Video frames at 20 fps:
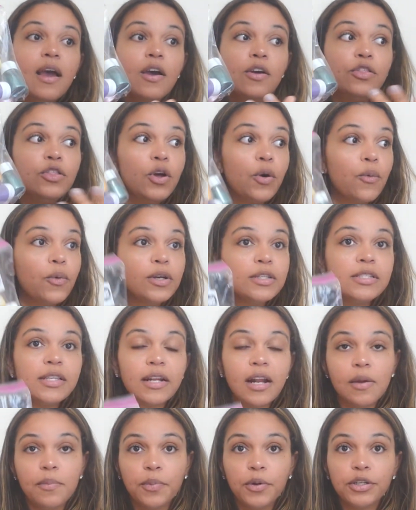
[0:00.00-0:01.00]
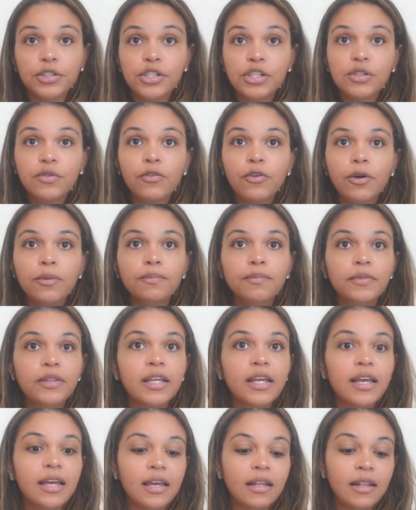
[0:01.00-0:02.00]
The ones that I purchased from,
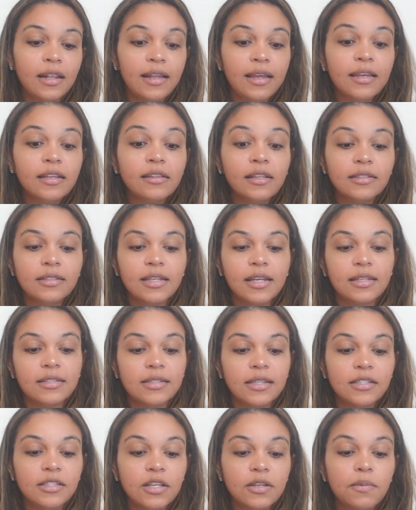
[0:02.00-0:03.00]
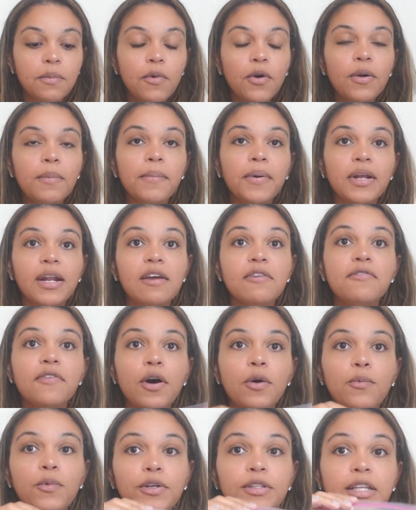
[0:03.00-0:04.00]
the link doesn't exist anymore, but I
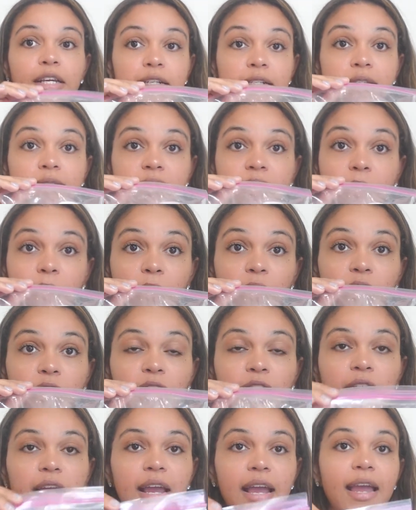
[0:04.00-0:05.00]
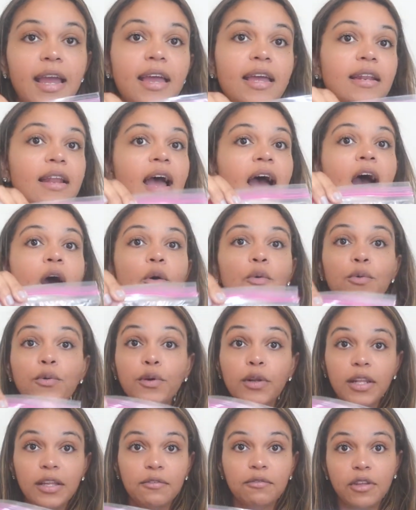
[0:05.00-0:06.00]
found one that is similar, and I
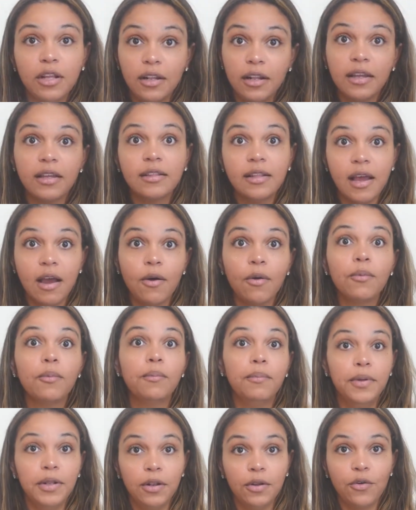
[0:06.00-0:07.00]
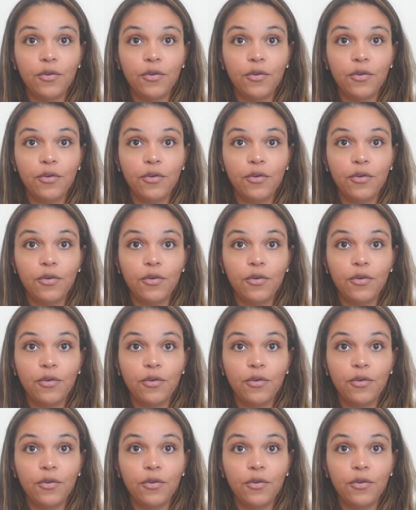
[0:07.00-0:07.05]
will leave the link down below